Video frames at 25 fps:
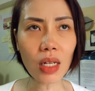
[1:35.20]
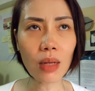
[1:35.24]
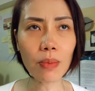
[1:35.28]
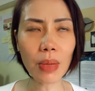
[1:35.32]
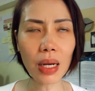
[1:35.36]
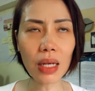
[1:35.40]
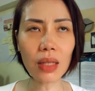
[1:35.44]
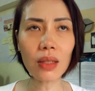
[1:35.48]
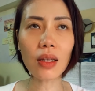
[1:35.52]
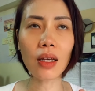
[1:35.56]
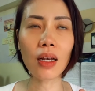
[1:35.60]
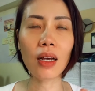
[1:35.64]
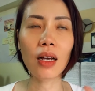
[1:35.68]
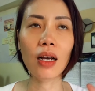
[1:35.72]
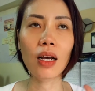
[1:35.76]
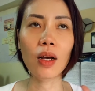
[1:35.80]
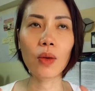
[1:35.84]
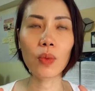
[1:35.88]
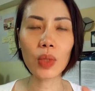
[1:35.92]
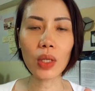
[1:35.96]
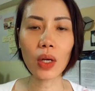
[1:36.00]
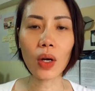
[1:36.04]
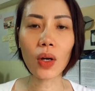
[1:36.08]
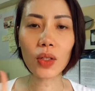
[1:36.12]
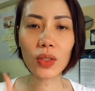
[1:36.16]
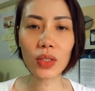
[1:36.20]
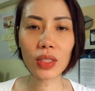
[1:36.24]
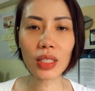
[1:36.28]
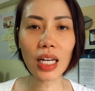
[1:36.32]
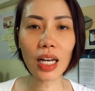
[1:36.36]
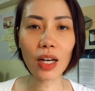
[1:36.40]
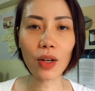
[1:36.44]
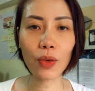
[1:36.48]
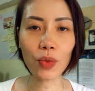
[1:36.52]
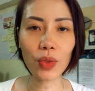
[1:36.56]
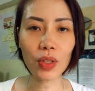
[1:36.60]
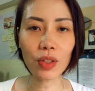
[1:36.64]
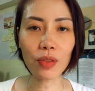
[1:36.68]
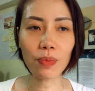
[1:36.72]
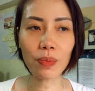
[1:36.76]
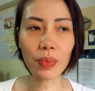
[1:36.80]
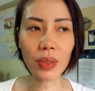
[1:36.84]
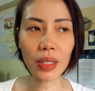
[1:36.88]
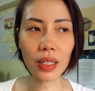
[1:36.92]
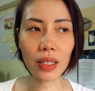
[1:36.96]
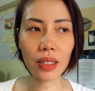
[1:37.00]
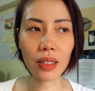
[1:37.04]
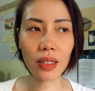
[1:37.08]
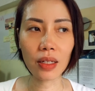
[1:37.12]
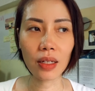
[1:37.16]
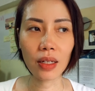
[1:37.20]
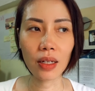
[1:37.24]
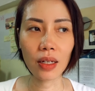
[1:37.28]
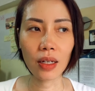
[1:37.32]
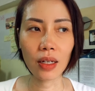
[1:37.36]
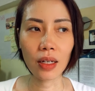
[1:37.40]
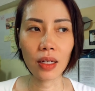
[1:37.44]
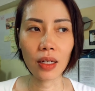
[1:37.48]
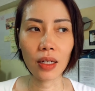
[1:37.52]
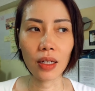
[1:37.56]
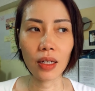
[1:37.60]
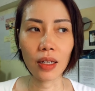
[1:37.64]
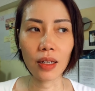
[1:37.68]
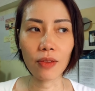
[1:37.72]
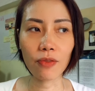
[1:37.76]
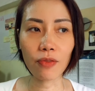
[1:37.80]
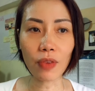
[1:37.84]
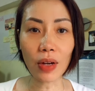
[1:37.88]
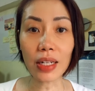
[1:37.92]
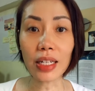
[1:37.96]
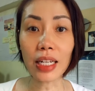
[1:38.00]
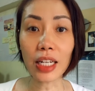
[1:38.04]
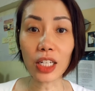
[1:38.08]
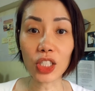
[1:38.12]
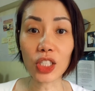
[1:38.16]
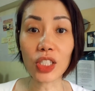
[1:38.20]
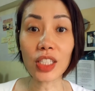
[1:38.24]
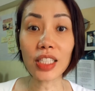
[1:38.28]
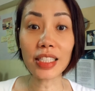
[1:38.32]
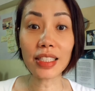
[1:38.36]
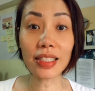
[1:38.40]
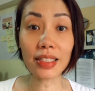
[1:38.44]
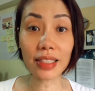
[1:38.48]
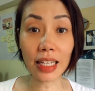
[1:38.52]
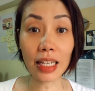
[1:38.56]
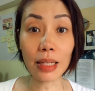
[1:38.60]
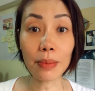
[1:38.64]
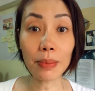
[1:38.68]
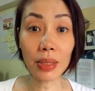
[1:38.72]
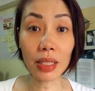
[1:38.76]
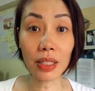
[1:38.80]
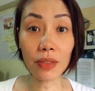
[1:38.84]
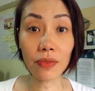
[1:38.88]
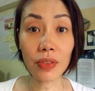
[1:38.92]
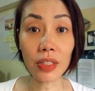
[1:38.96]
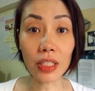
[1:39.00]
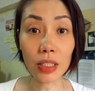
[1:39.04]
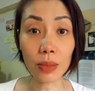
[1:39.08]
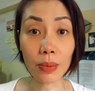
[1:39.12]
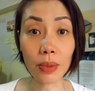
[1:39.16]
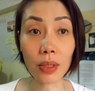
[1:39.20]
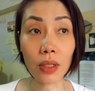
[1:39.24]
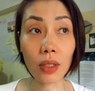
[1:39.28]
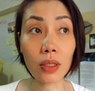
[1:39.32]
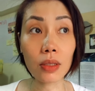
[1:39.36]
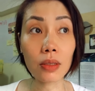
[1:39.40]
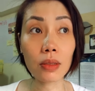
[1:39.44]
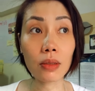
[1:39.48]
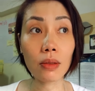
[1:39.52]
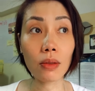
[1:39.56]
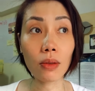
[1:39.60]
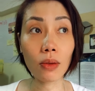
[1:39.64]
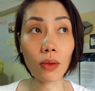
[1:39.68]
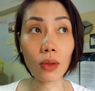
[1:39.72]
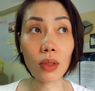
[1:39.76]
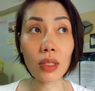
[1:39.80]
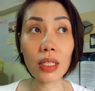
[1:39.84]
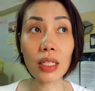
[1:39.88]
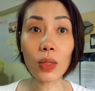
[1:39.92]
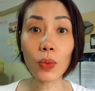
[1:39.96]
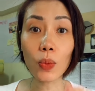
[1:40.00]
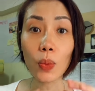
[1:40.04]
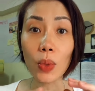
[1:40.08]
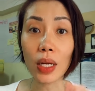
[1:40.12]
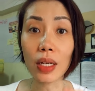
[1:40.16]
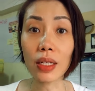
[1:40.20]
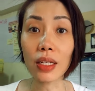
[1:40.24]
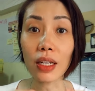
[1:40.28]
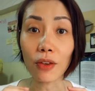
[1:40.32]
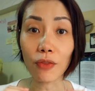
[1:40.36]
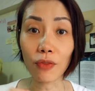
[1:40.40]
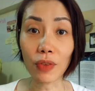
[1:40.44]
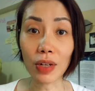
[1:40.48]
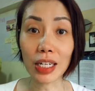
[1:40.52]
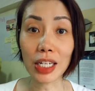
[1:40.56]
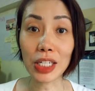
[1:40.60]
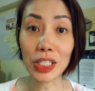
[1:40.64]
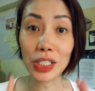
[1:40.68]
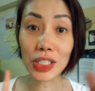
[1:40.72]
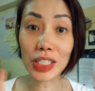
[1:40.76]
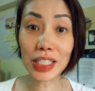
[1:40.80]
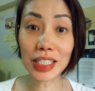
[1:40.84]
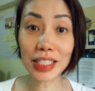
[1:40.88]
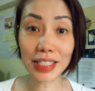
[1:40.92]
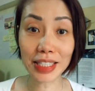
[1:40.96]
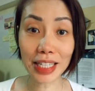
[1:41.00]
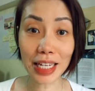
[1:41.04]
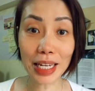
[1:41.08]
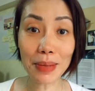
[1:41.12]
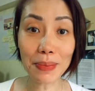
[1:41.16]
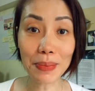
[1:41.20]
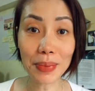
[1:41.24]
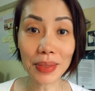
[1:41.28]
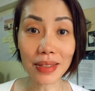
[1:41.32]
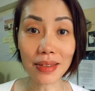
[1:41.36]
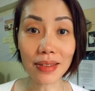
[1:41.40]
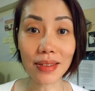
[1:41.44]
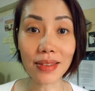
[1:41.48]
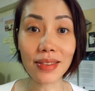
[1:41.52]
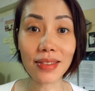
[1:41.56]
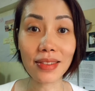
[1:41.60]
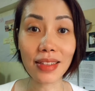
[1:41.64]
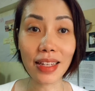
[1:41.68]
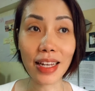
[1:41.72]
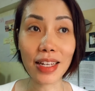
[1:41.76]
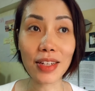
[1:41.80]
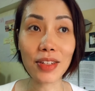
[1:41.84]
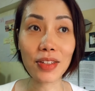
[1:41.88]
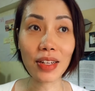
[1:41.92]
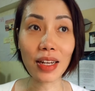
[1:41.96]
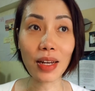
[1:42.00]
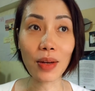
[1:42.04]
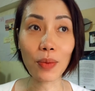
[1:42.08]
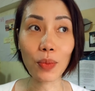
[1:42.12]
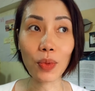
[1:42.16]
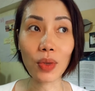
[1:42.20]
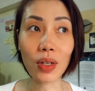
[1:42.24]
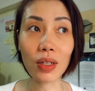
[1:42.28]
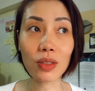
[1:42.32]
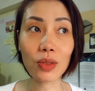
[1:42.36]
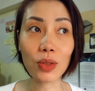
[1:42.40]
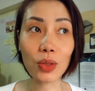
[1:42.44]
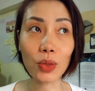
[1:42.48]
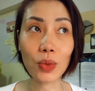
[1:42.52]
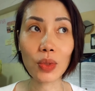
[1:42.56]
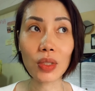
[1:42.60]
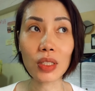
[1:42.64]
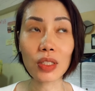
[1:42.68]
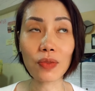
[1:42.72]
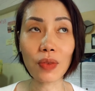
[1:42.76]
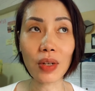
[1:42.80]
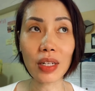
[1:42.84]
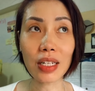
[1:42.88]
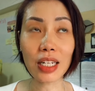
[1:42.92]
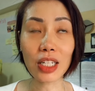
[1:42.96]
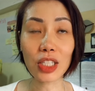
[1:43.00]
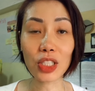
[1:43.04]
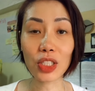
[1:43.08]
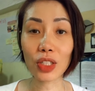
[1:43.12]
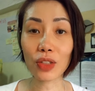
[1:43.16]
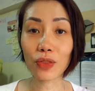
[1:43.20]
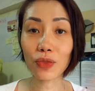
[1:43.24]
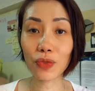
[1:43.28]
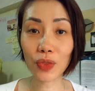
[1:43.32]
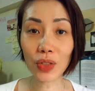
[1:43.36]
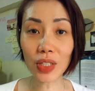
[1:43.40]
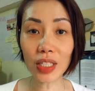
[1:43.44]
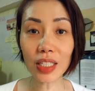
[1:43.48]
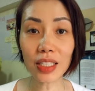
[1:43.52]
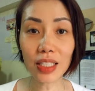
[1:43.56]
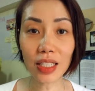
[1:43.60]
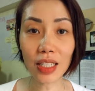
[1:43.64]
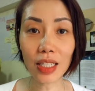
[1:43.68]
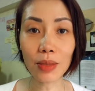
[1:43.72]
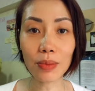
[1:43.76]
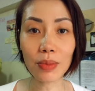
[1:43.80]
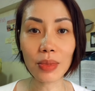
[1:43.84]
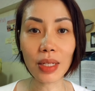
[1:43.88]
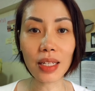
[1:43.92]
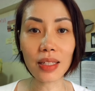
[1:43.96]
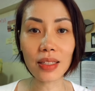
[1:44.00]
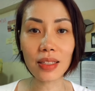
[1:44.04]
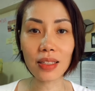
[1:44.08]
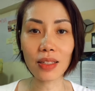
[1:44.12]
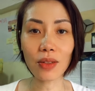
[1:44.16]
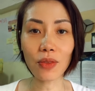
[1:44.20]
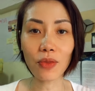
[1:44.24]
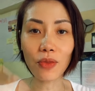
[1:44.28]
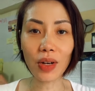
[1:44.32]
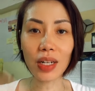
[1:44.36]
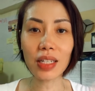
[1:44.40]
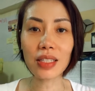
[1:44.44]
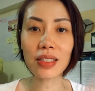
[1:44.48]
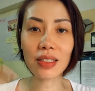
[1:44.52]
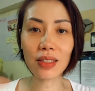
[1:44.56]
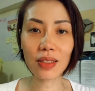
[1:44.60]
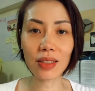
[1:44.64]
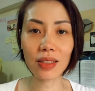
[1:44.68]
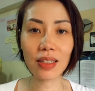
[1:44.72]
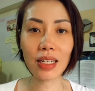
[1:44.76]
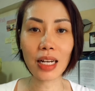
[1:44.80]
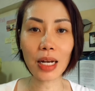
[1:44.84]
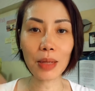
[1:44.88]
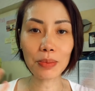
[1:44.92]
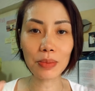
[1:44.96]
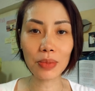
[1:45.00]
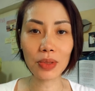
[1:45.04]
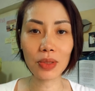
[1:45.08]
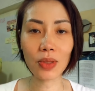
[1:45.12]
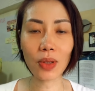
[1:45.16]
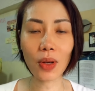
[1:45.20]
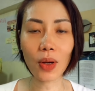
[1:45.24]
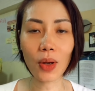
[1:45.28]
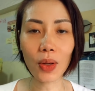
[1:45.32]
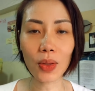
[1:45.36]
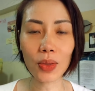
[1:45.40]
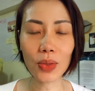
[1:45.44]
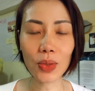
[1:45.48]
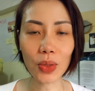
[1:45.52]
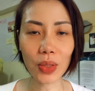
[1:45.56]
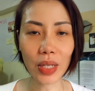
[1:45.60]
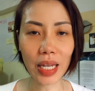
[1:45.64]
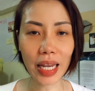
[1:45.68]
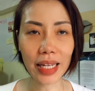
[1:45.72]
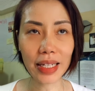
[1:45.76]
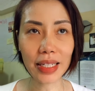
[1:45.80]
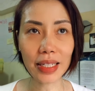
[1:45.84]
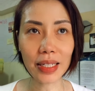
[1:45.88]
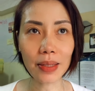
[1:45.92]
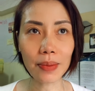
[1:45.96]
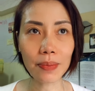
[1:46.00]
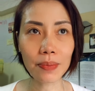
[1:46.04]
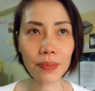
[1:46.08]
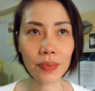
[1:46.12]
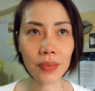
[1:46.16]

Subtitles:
But we all start with being financially stable first, because only when you're financially stable, then you can work towards financial freedom, then the rest comes all together.